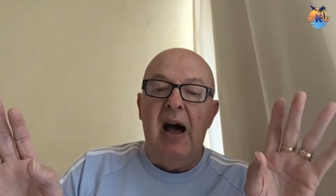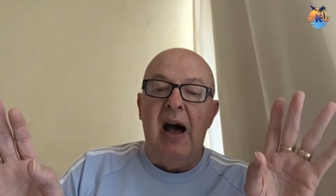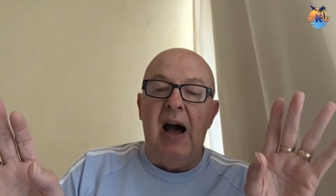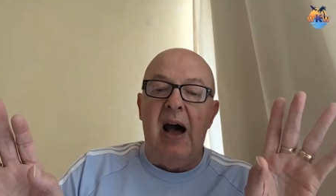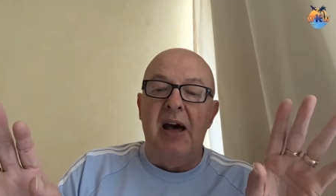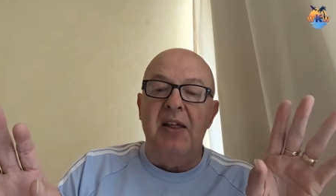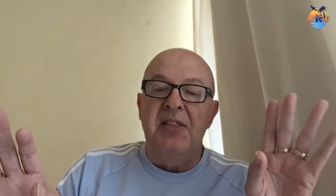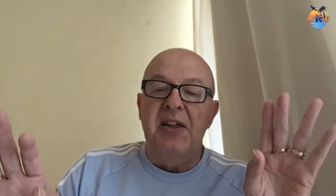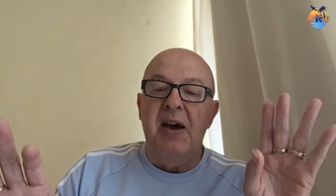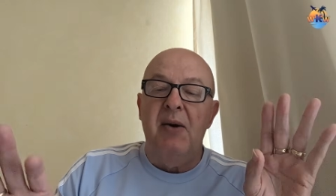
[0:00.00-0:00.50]

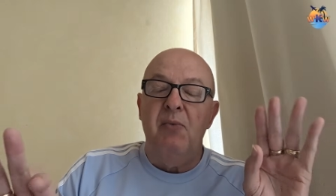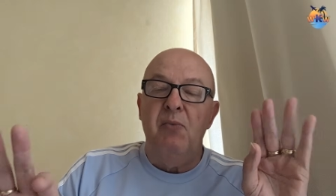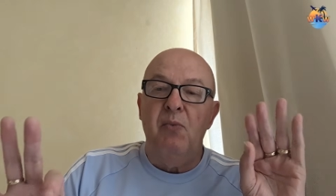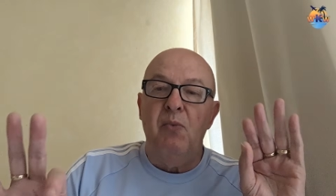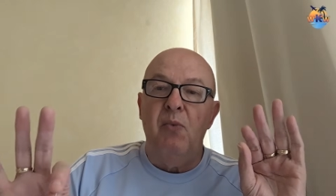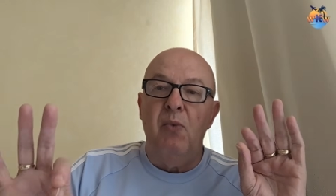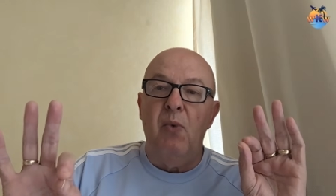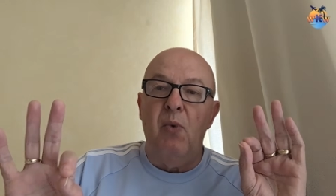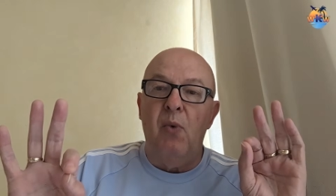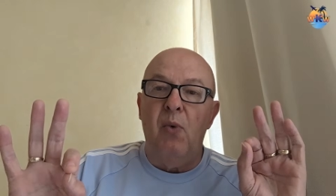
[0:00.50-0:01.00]
And
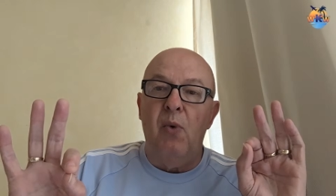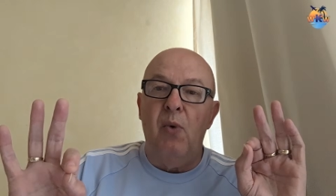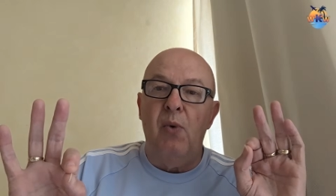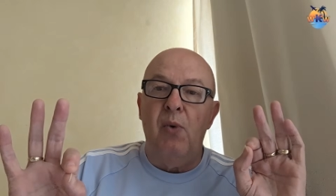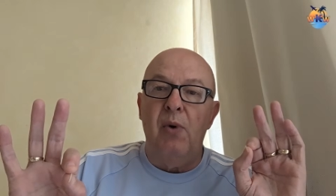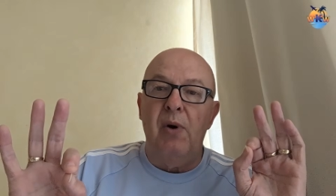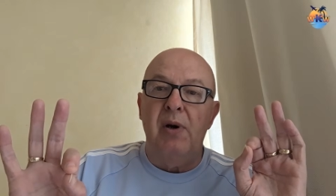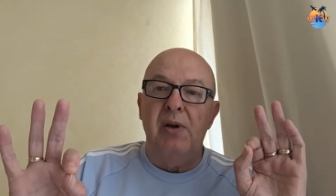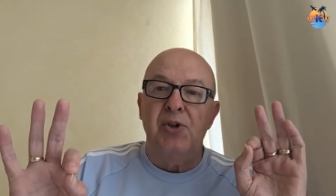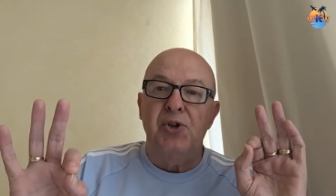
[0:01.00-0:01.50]
then
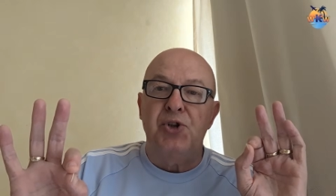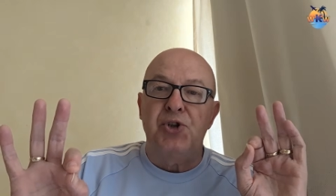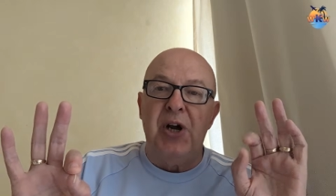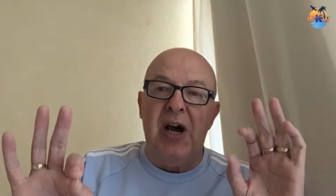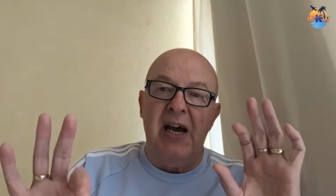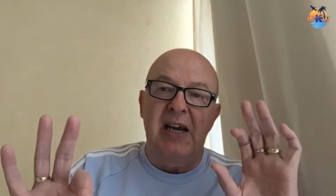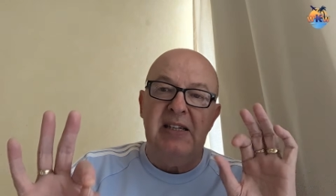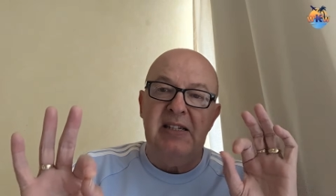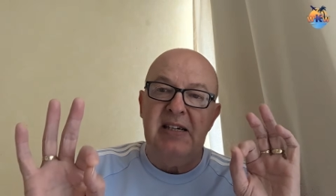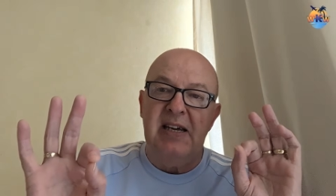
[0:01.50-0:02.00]

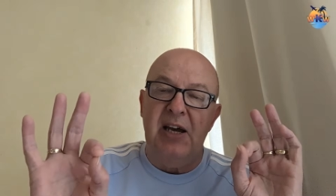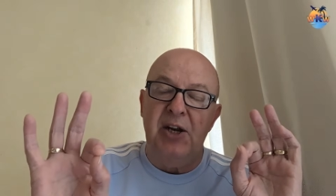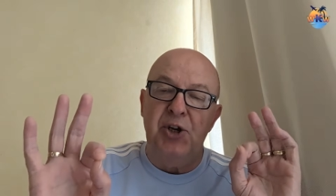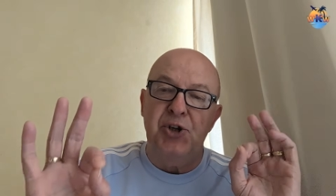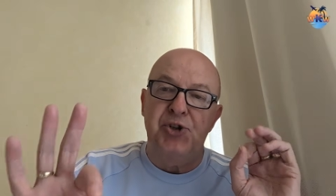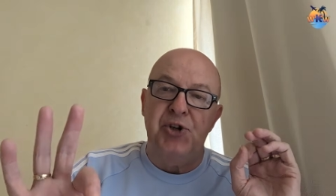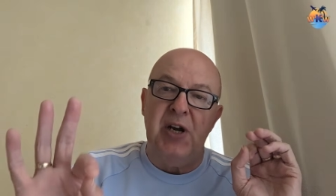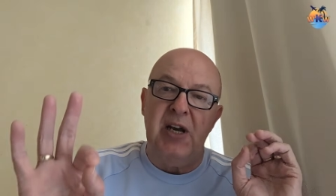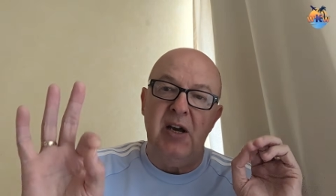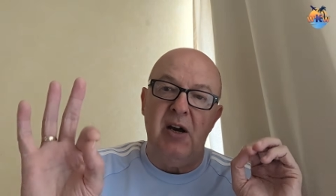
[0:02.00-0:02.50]
trying to get a
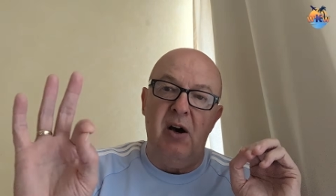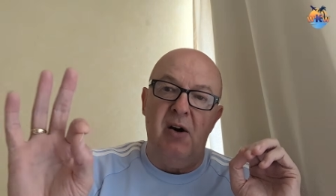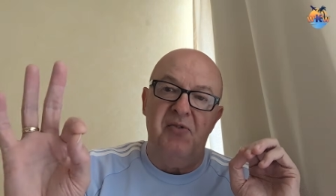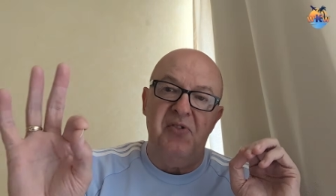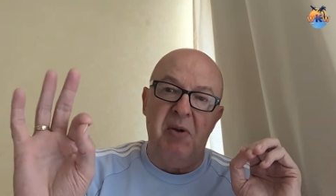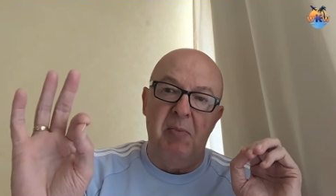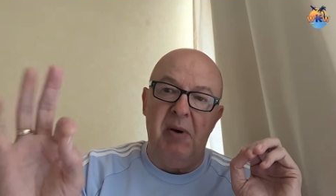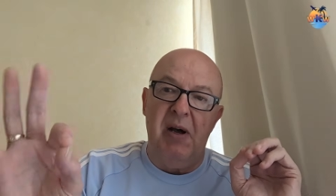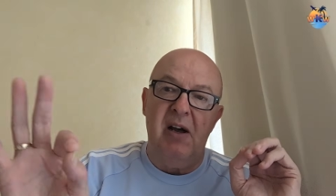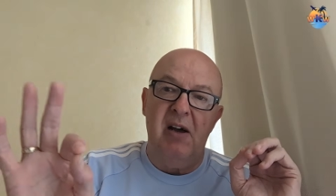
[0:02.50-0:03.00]
drink off
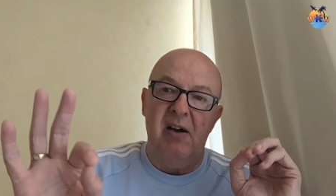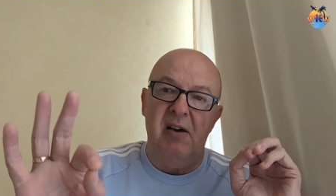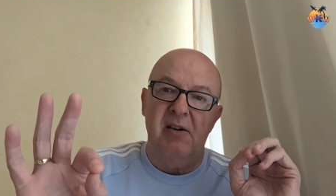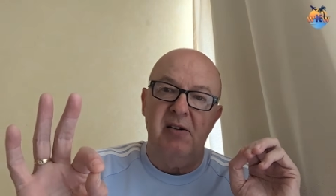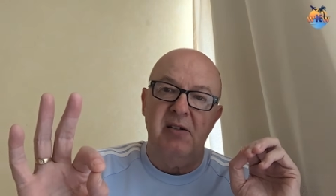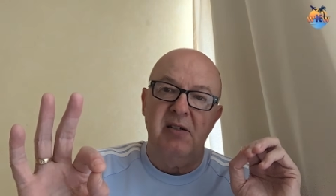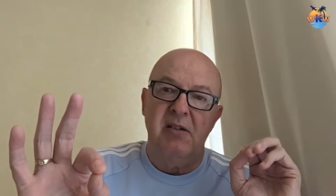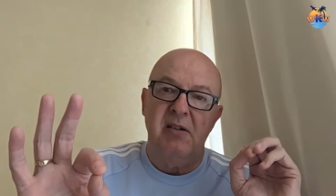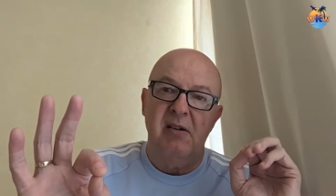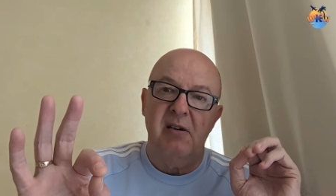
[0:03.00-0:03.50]
the
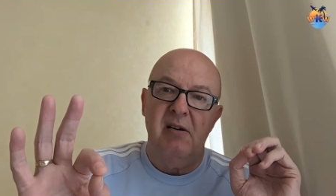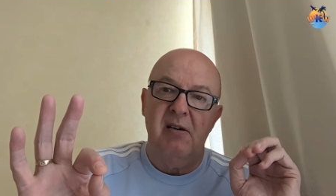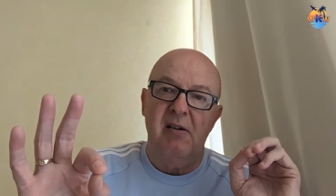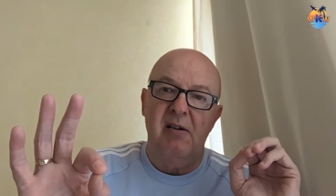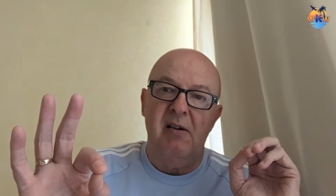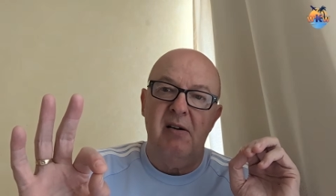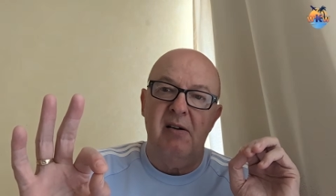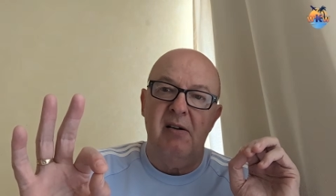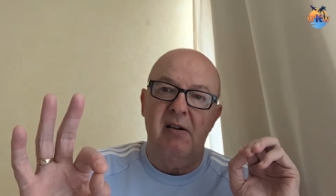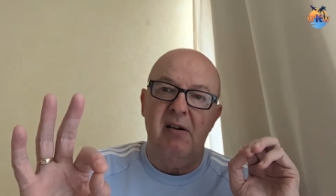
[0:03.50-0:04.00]
bars,
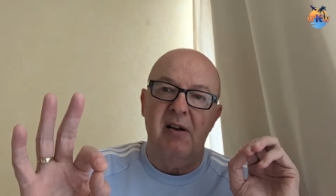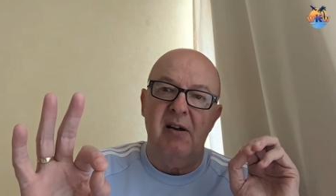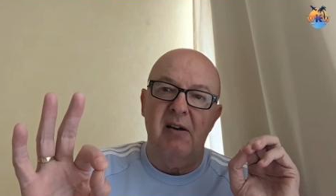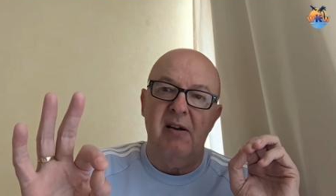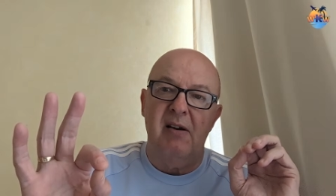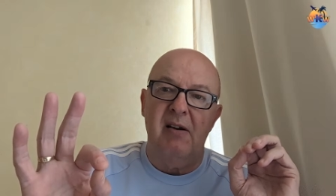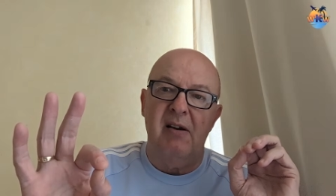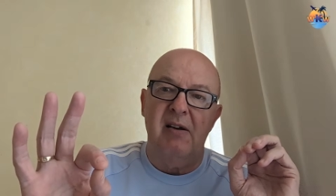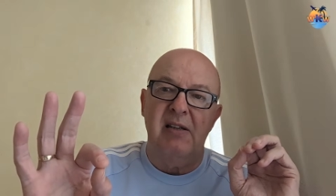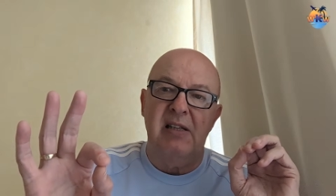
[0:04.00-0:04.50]

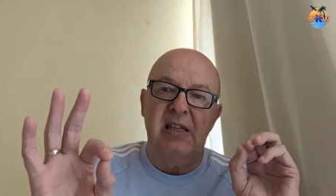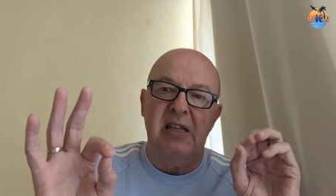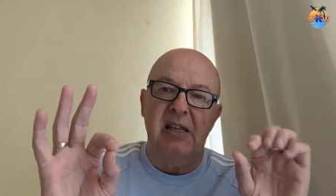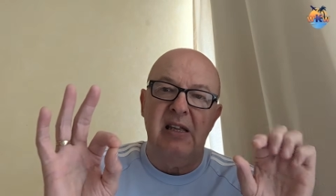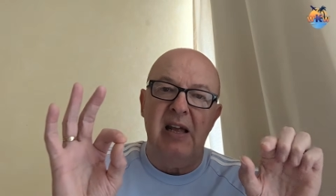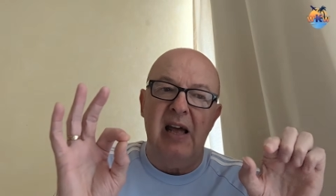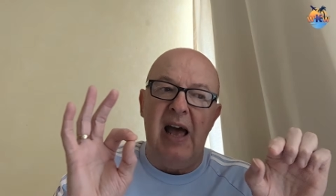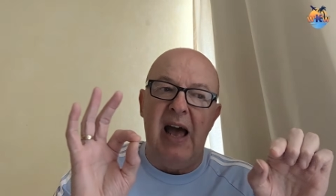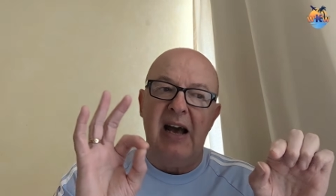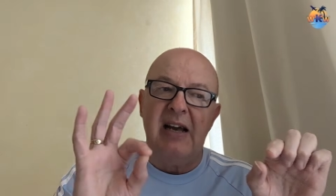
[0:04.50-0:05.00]

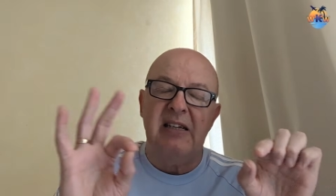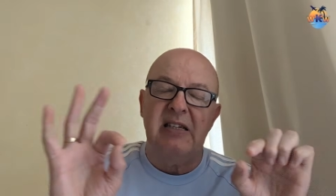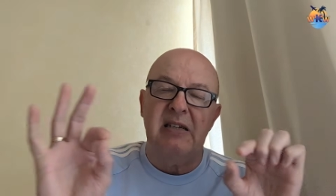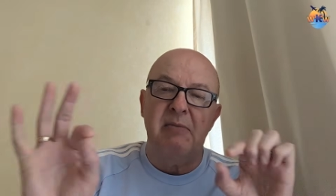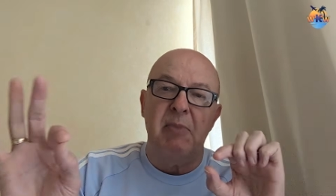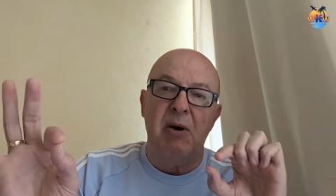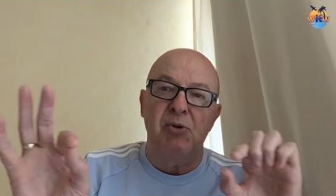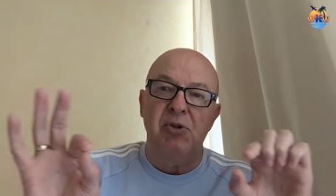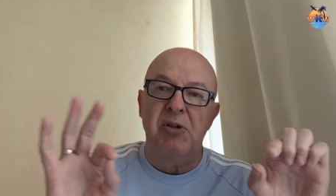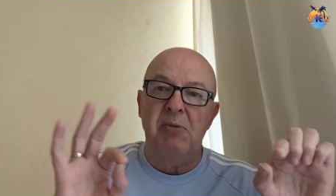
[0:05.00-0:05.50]
X
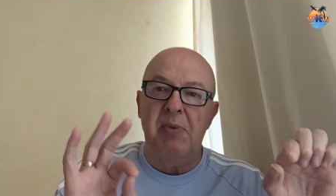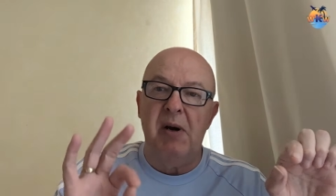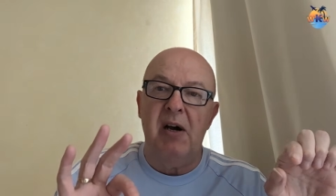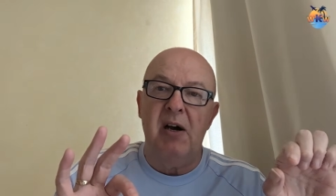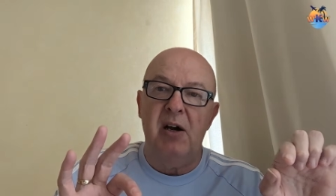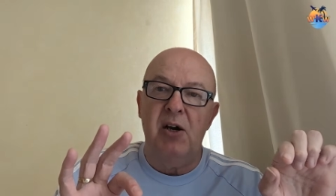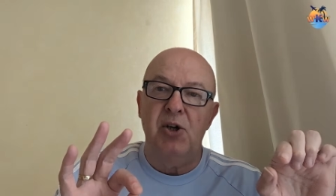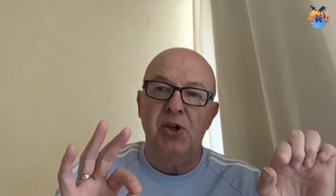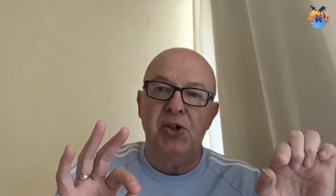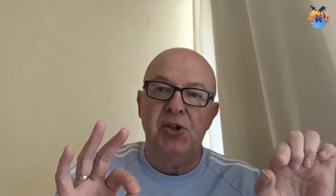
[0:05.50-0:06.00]
amount of
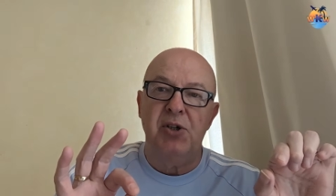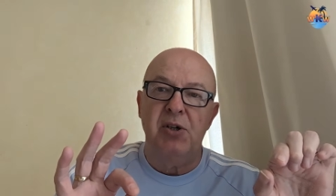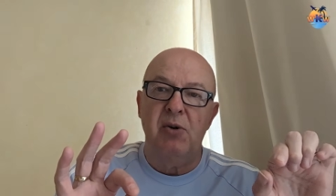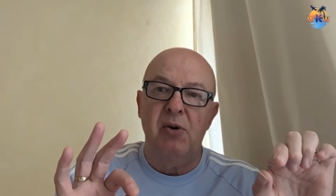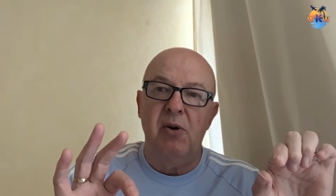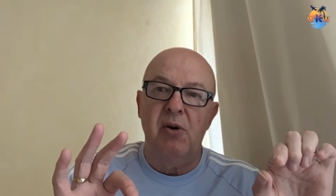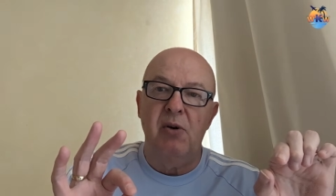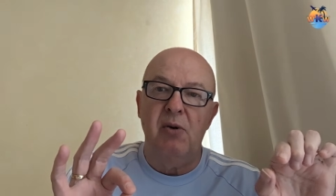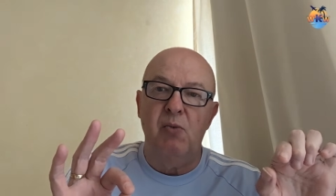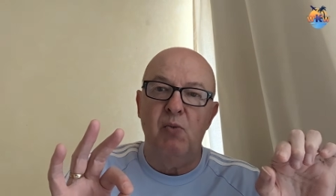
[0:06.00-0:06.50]
bars
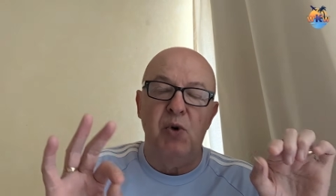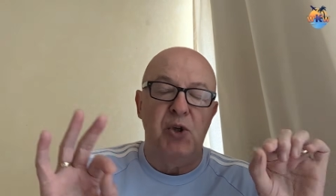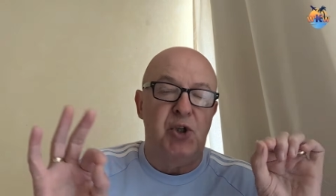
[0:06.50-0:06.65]
were